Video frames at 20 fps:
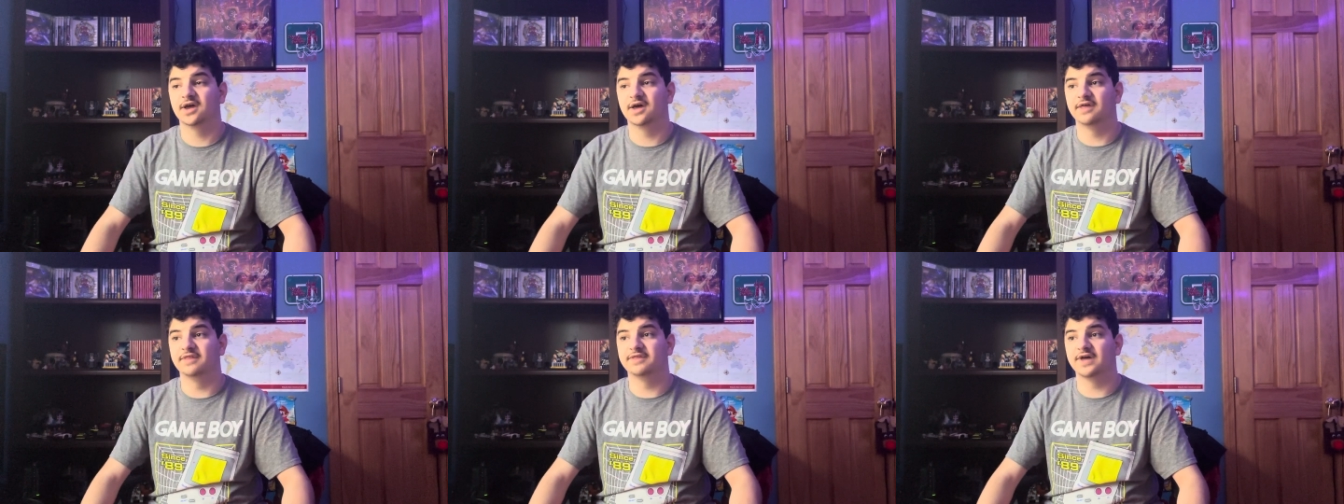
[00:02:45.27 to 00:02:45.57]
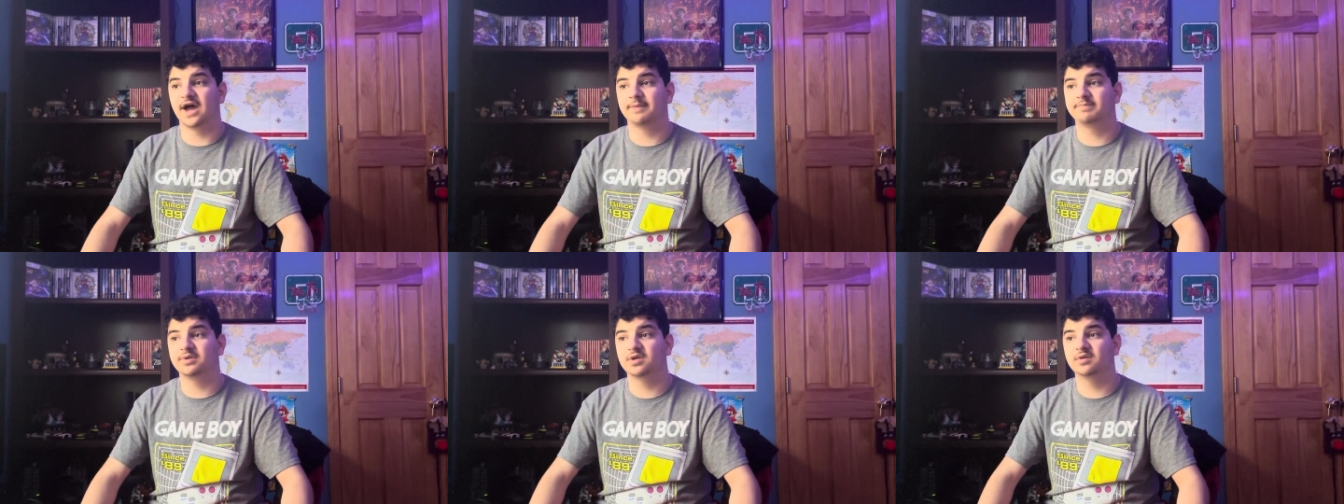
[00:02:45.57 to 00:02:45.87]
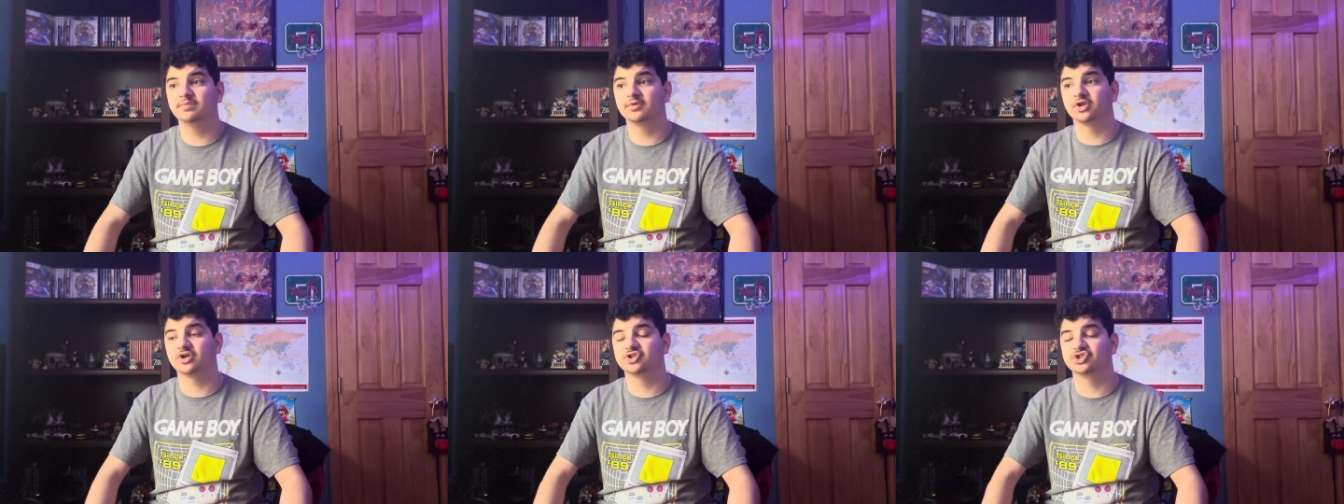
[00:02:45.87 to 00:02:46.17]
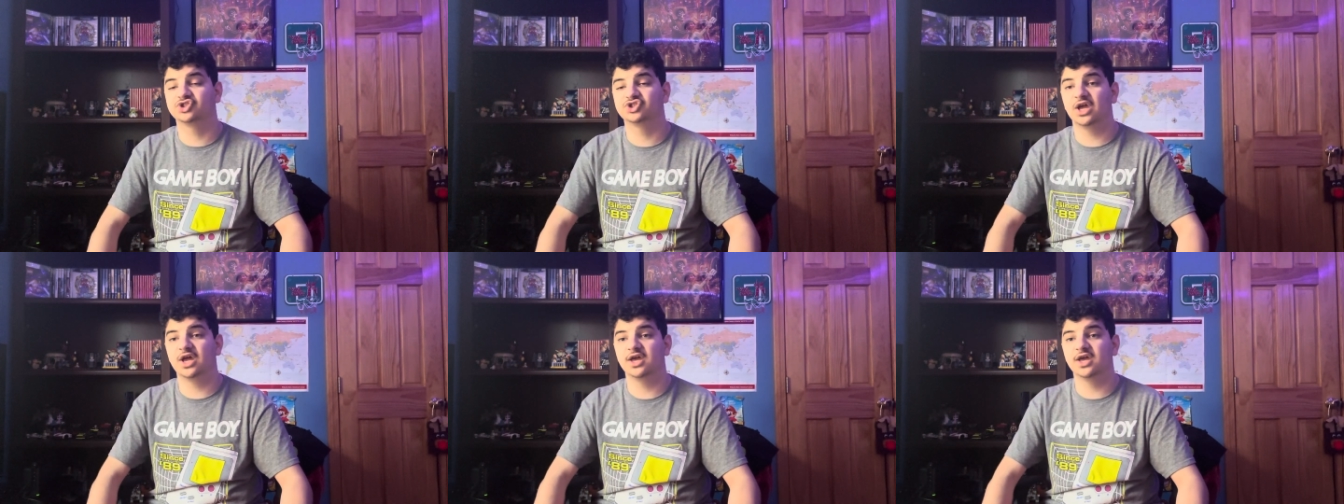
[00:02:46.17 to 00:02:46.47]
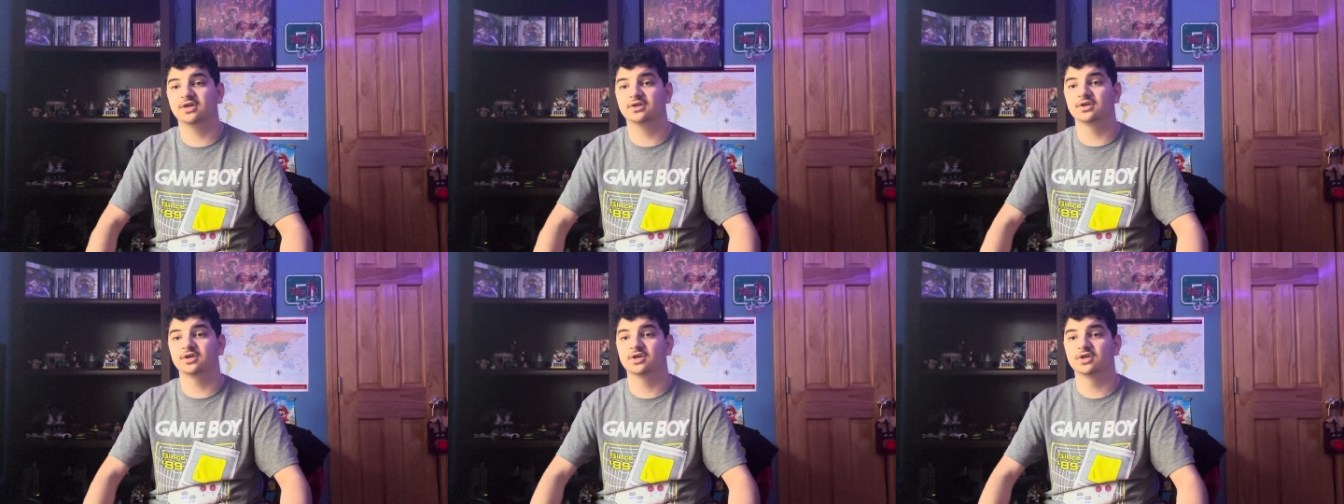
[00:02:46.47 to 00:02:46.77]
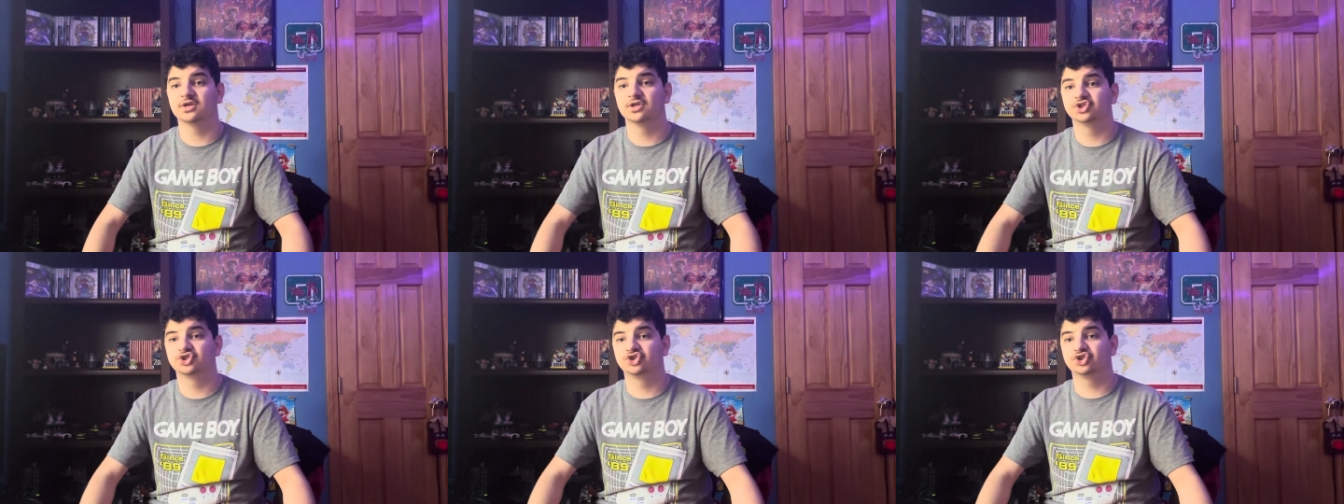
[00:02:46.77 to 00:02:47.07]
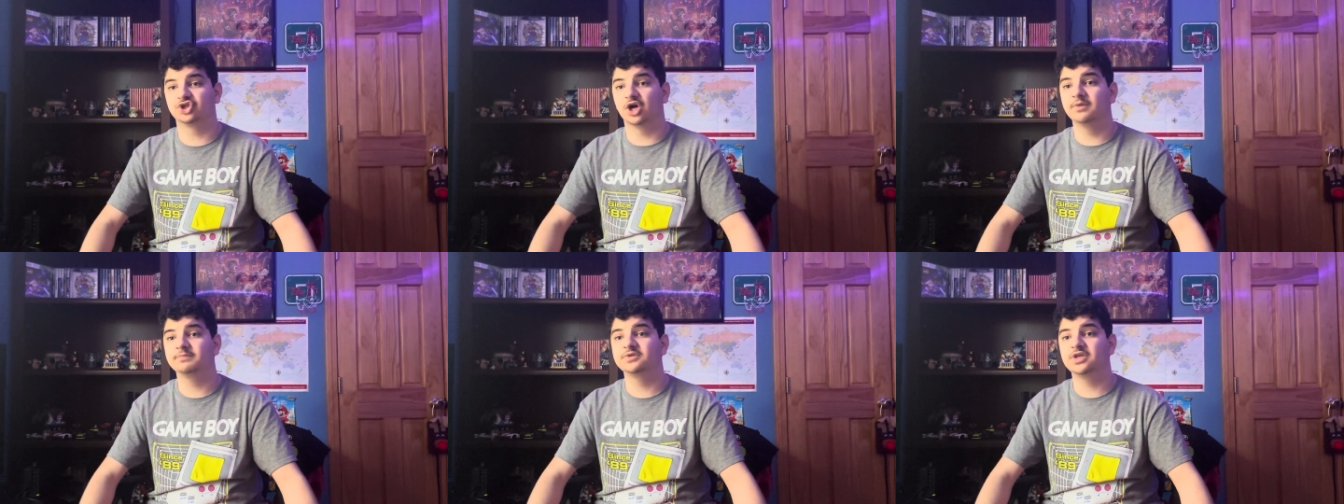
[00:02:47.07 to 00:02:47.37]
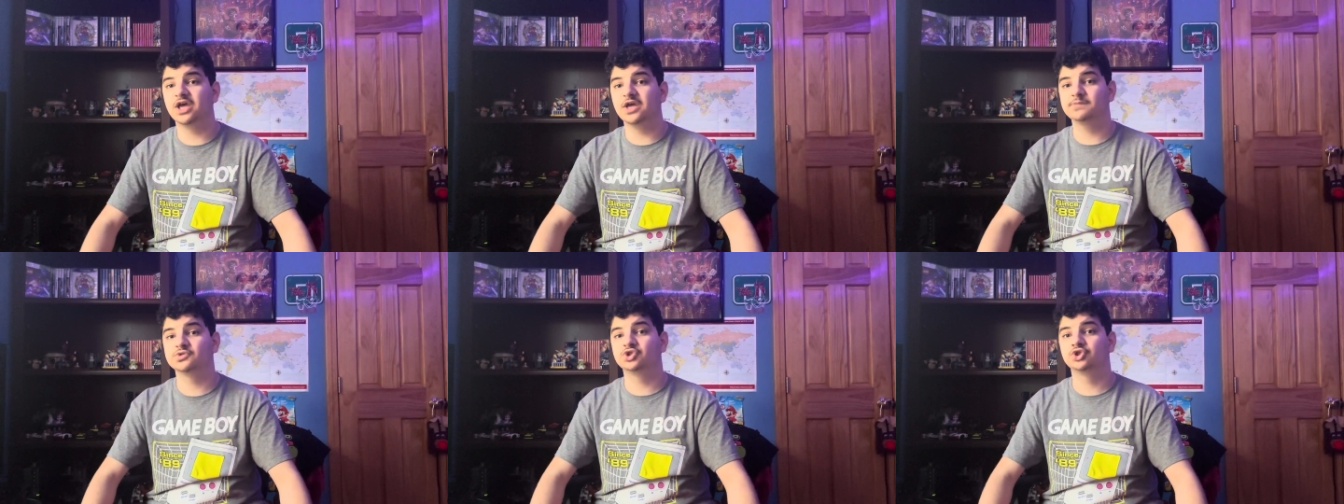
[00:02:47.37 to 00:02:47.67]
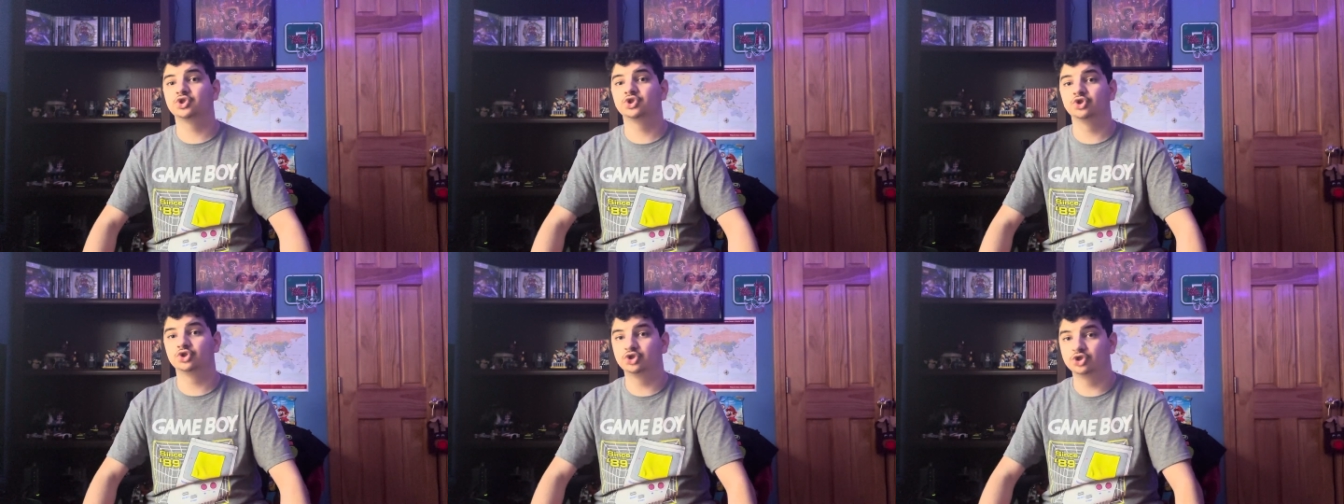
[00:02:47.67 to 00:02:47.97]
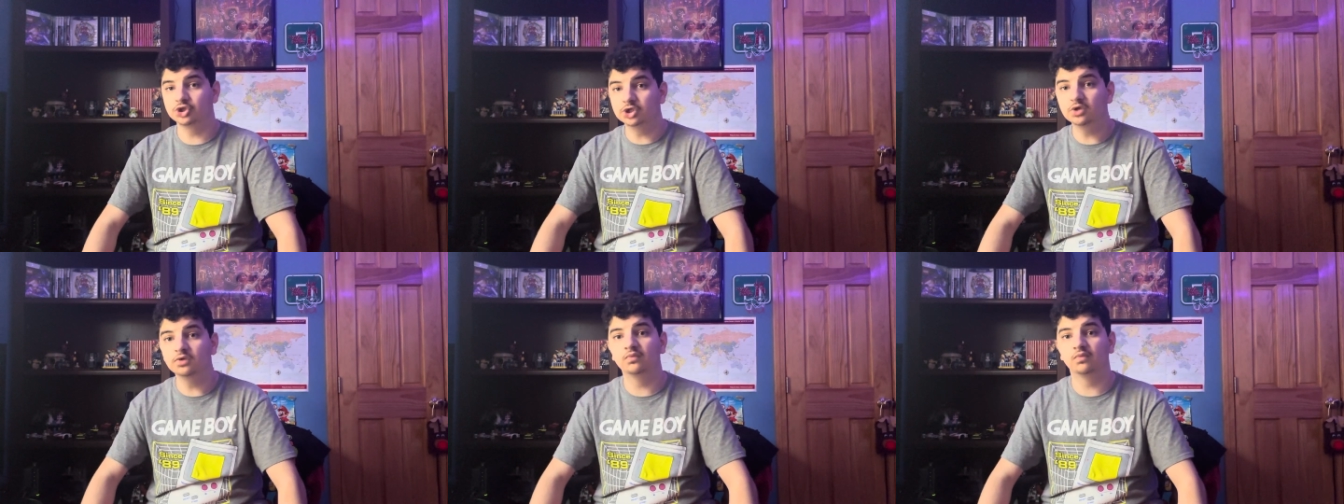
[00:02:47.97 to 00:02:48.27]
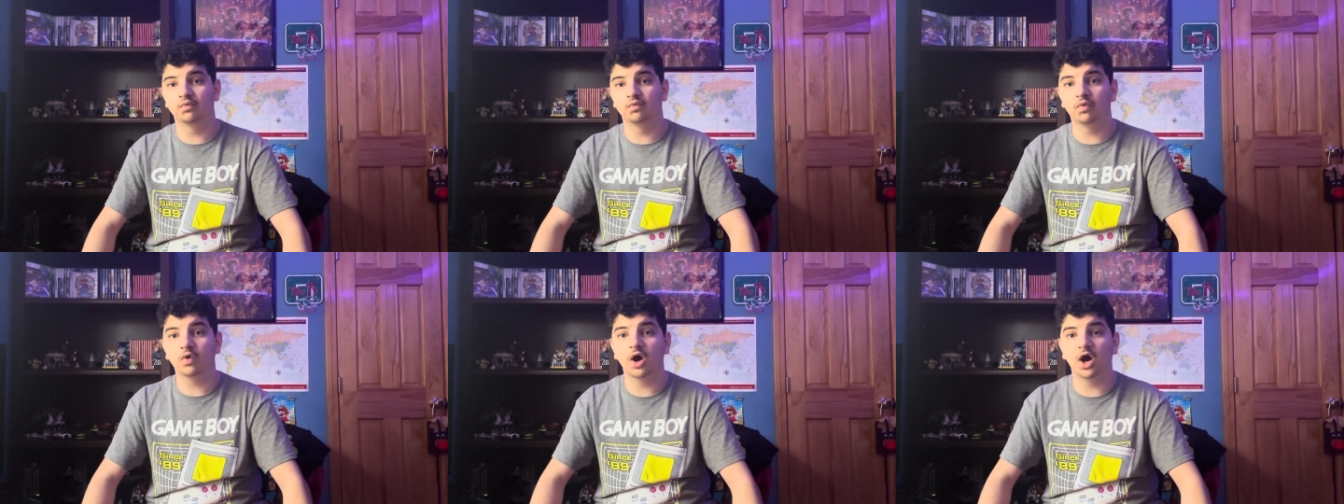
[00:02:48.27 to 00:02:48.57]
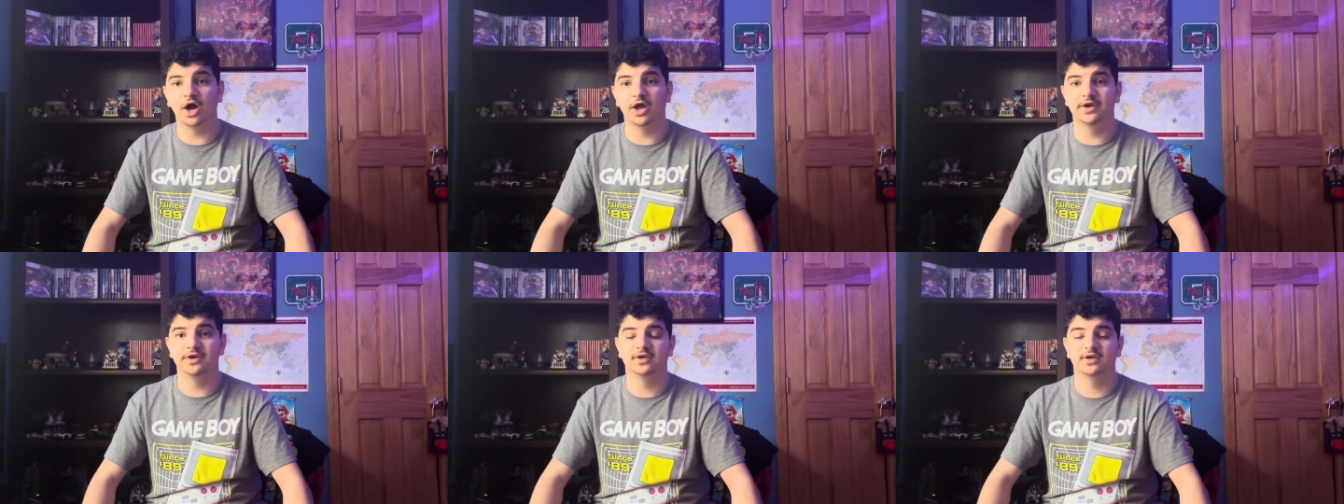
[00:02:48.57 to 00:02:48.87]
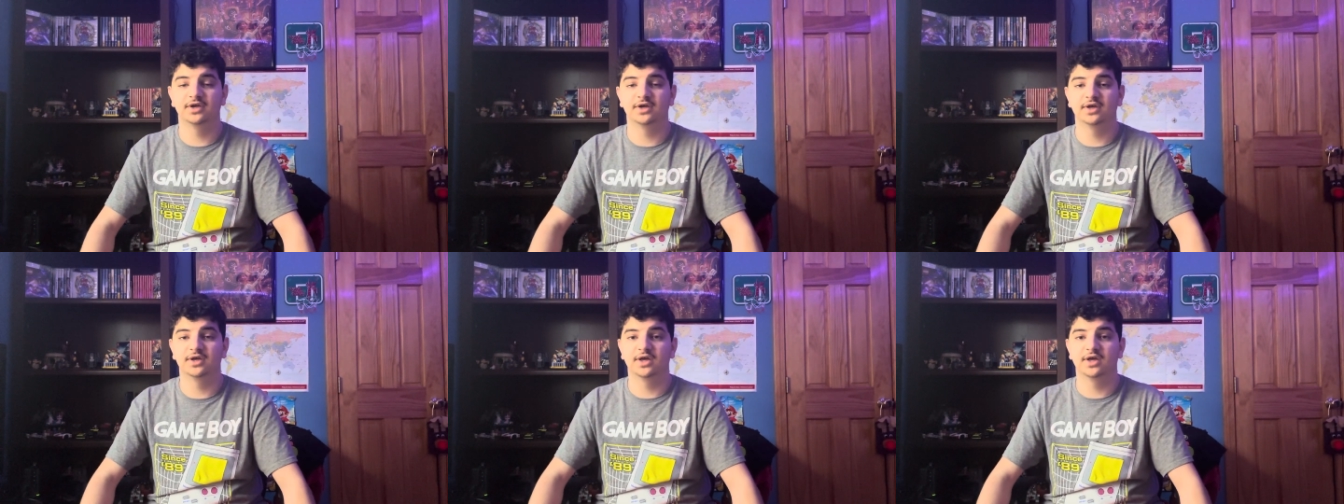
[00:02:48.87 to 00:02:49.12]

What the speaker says: that people are saying some games do run